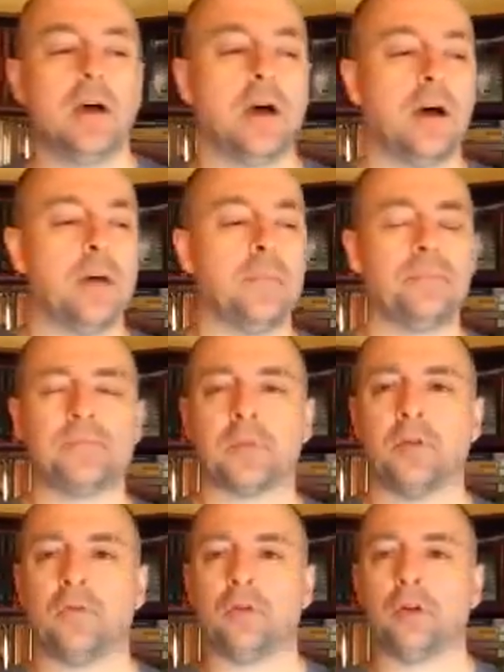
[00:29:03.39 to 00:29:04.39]

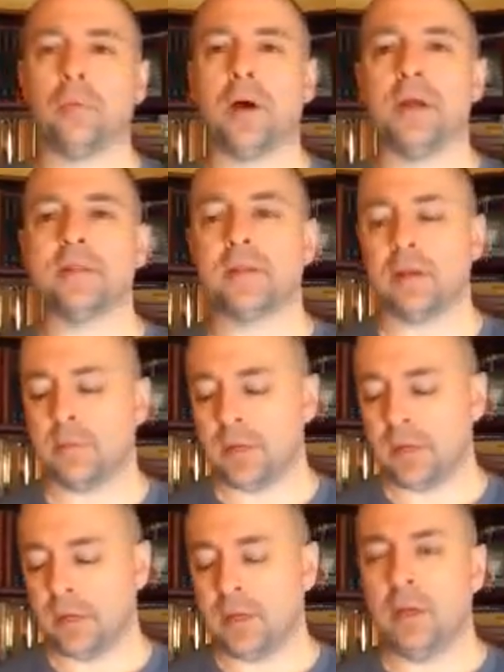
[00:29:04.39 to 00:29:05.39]
Forkbot's
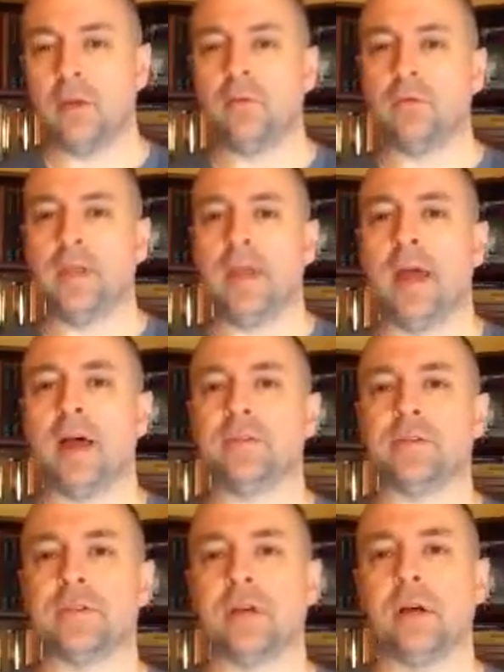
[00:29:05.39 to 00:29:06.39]
coming,
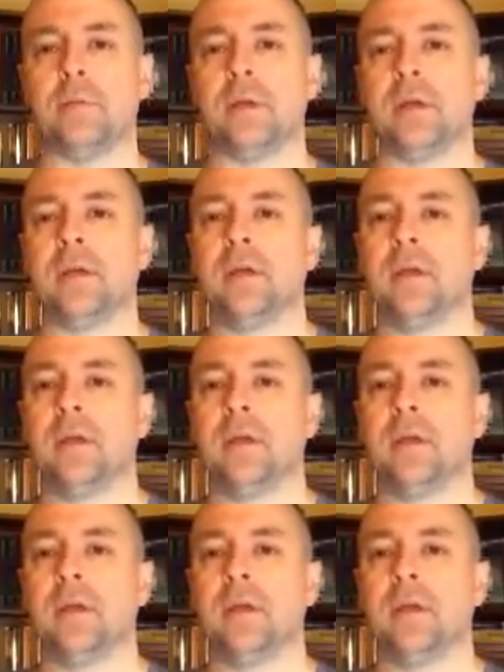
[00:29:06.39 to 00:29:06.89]
Rehash is coming.